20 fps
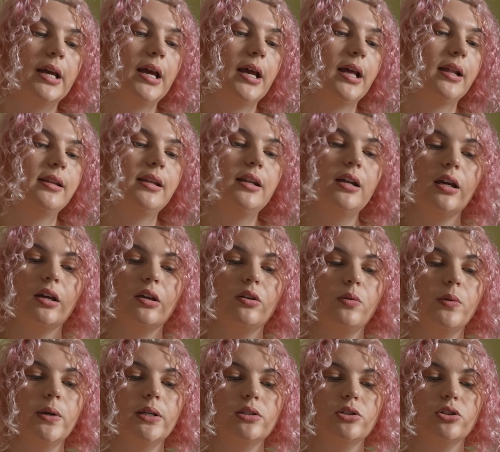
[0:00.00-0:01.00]
And then I can
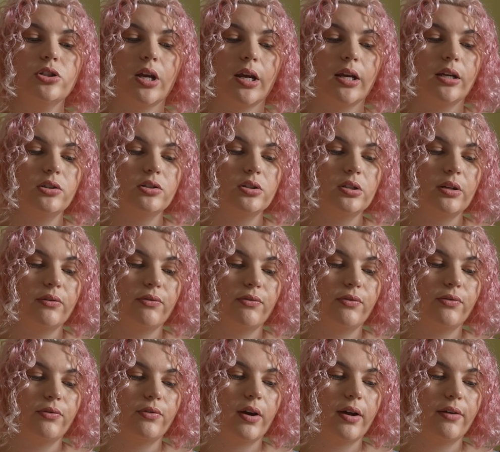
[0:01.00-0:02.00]
always change it if
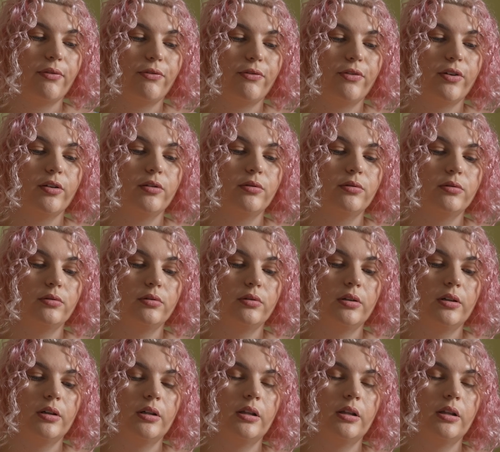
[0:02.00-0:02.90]
I feel